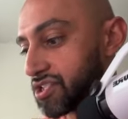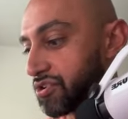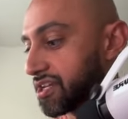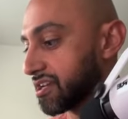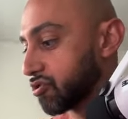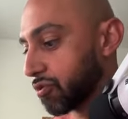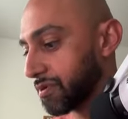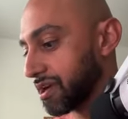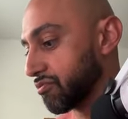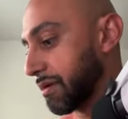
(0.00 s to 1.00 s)
So you can
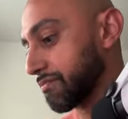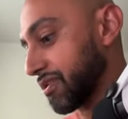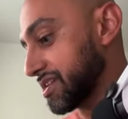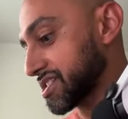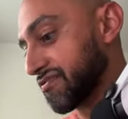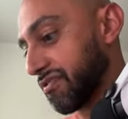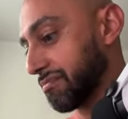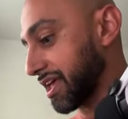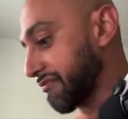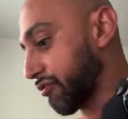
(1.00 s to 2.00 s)
incorporate rep ranges
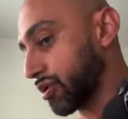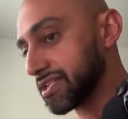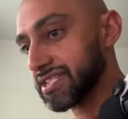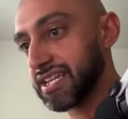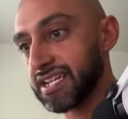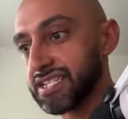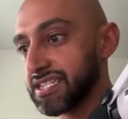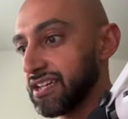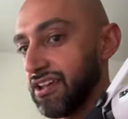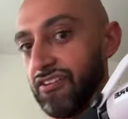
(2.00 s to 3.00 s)
from like 4 to
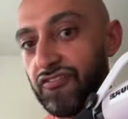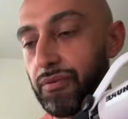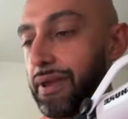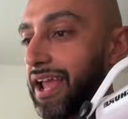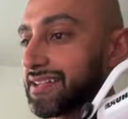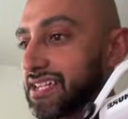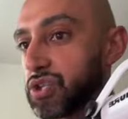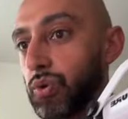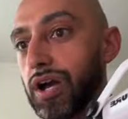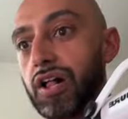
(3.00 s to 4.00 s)
6, from 8 to
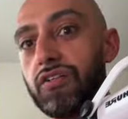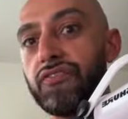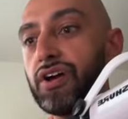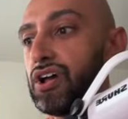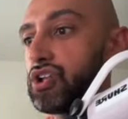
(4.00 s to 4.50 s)
12,